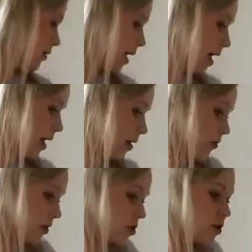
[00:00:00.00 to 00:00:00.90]
and
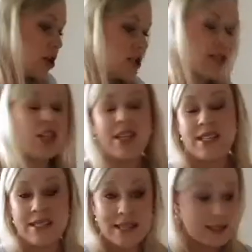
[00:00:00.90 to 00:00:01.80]
then on the instruction it says
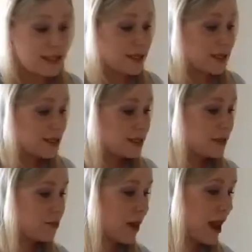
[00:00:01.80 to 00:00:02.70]
you need scissors,